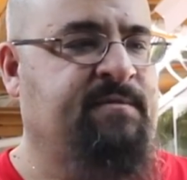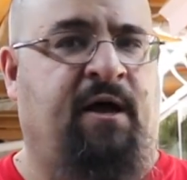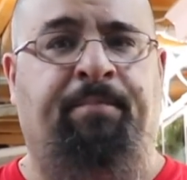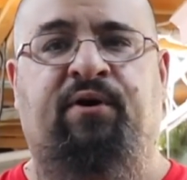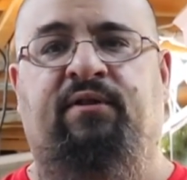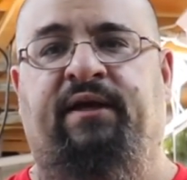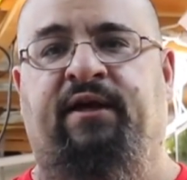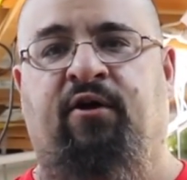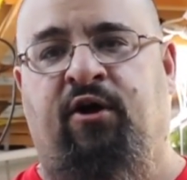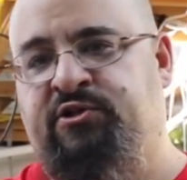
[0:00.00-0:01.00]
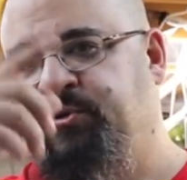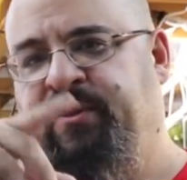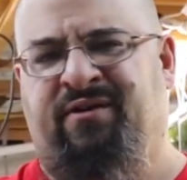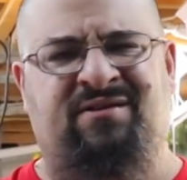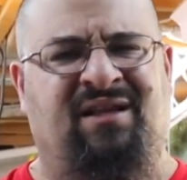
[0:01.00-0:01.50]
I'll put a link also
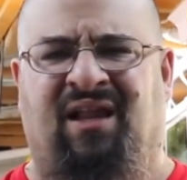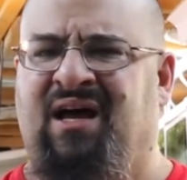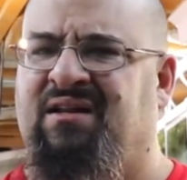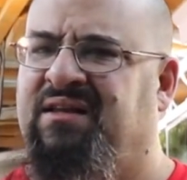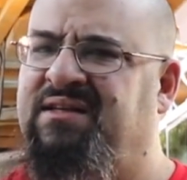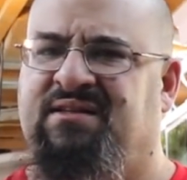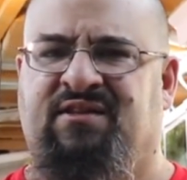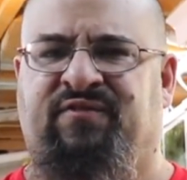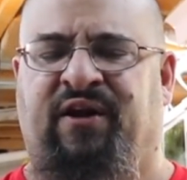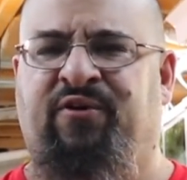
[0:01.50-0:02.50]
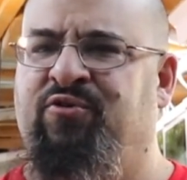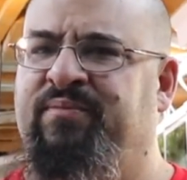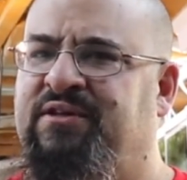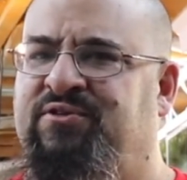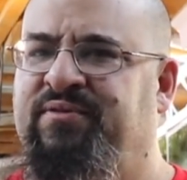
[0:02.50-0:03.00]
here. There's a lot of links in this video. I don't
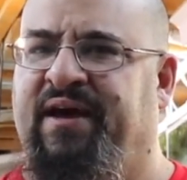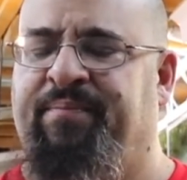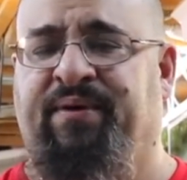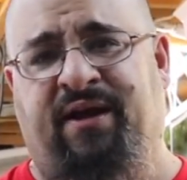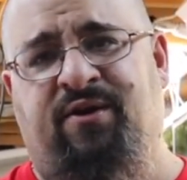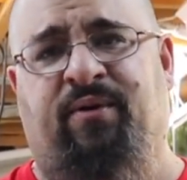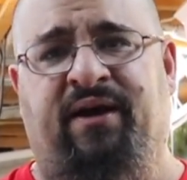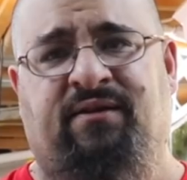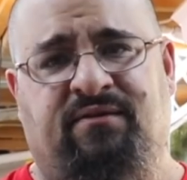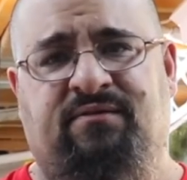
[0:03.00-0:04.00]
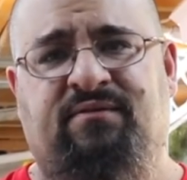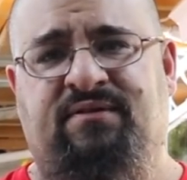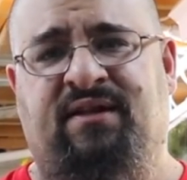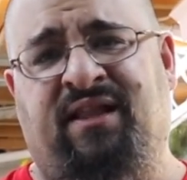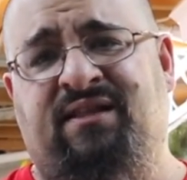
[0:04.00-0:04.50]
normally do that. But anyway,
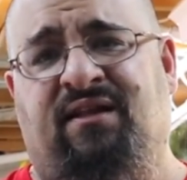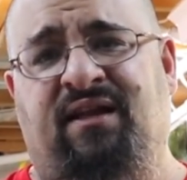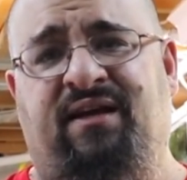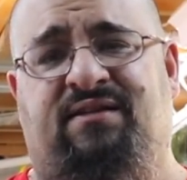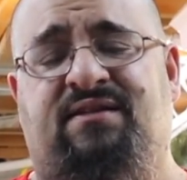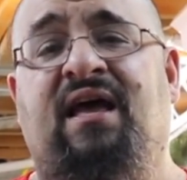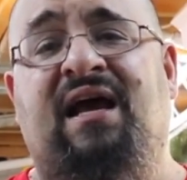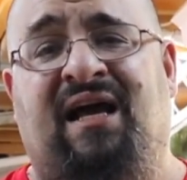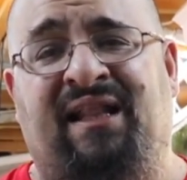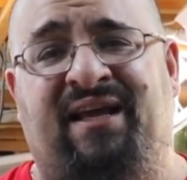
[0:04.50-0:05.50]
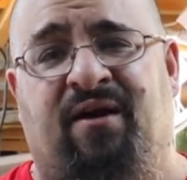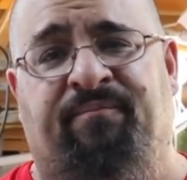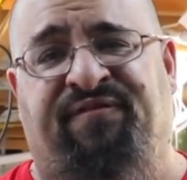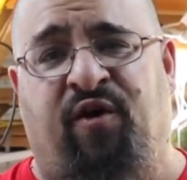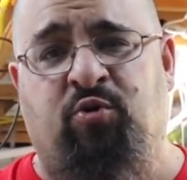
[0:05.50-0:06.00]
click the links. Click
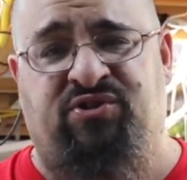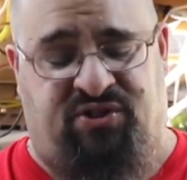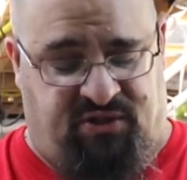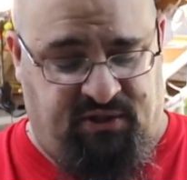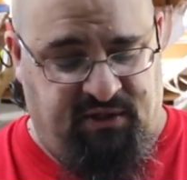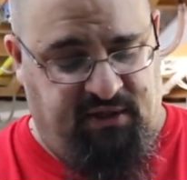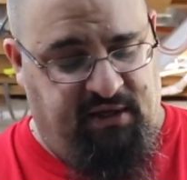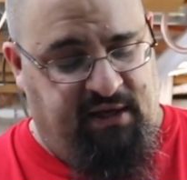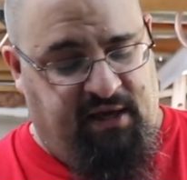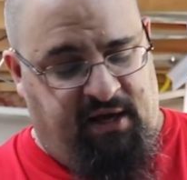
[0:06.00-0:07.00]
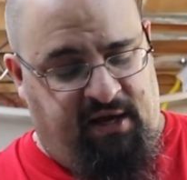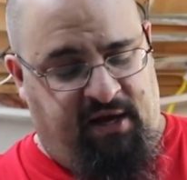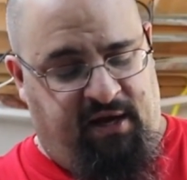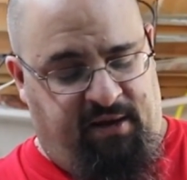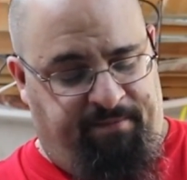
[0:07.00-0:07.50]
them, folks.
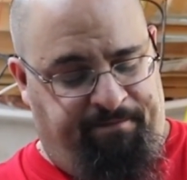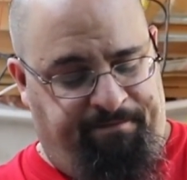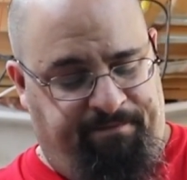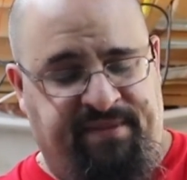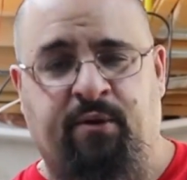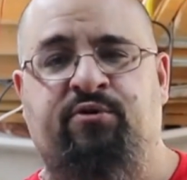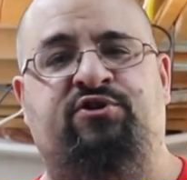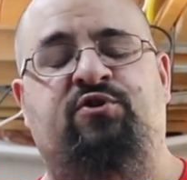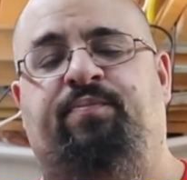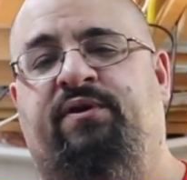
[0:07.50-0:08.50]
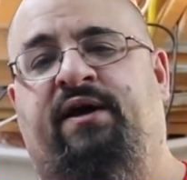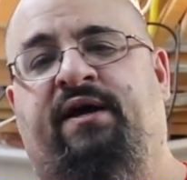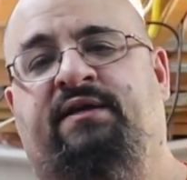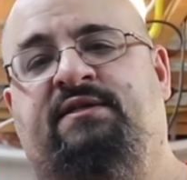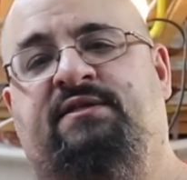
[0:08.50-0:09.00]
They were super
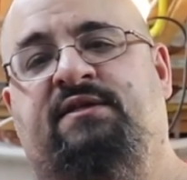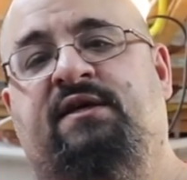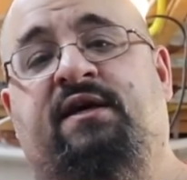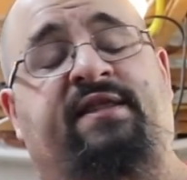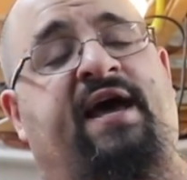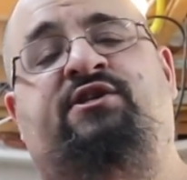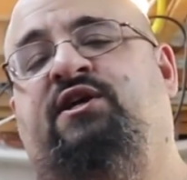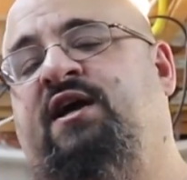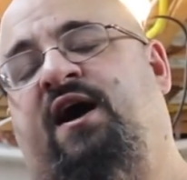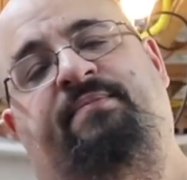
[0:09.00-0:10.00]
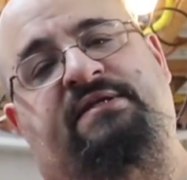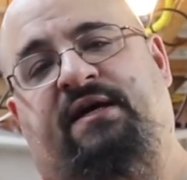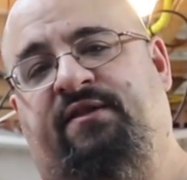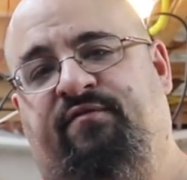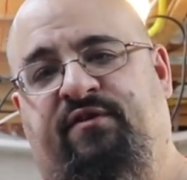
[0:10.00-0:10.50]
nice. They actually commented
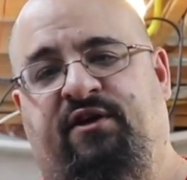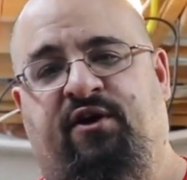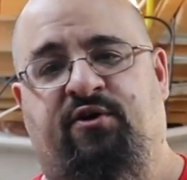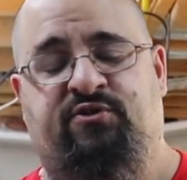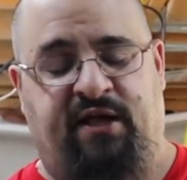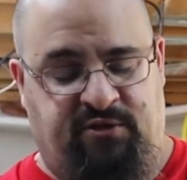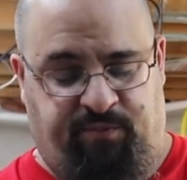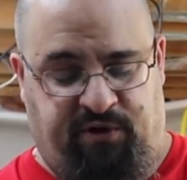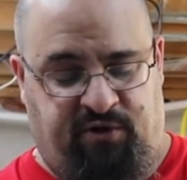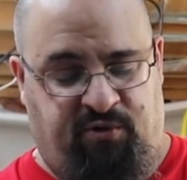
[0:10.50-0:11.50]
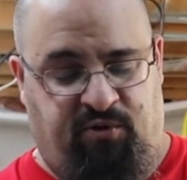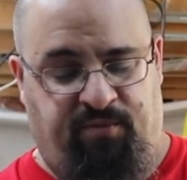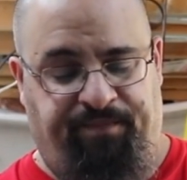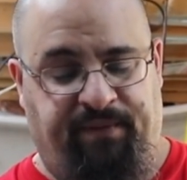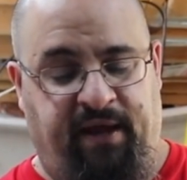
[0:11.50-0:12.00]
on the video, so that's pretty
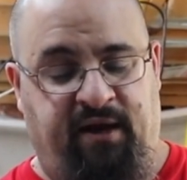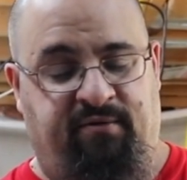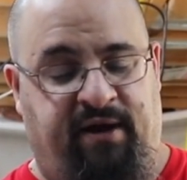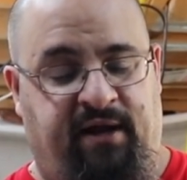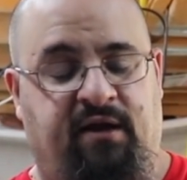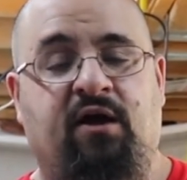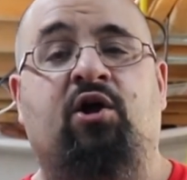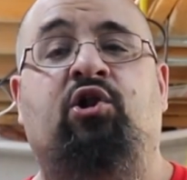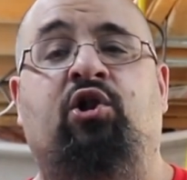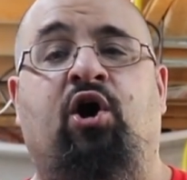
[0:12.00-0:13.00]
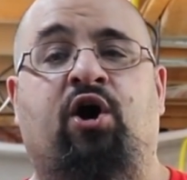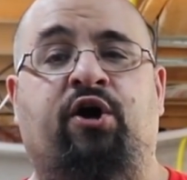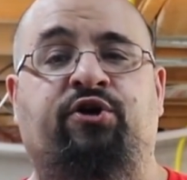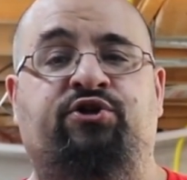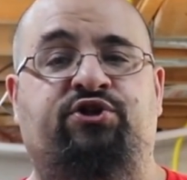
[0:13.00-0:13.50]
cool. Anyway,
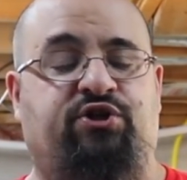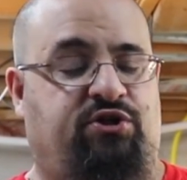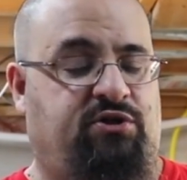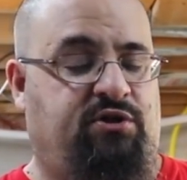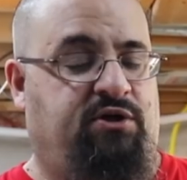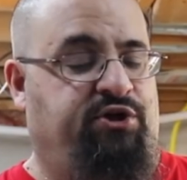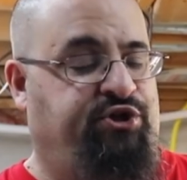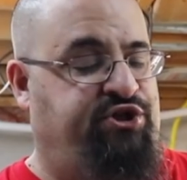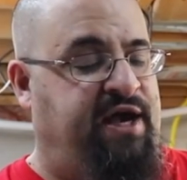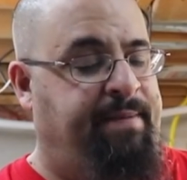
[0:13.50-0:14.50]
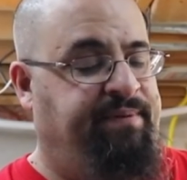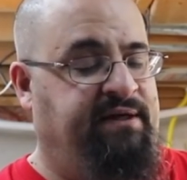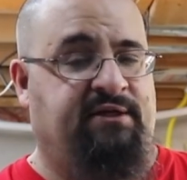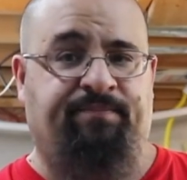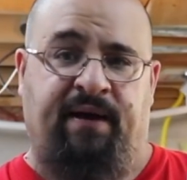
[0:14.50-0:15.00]
large
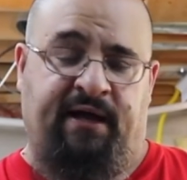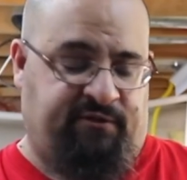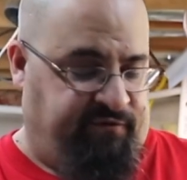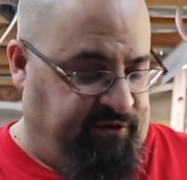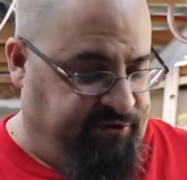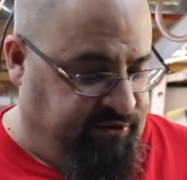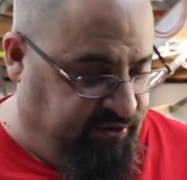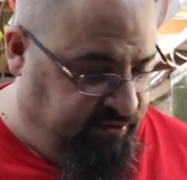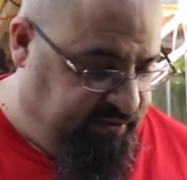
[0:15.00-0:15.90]
Japanese box filter.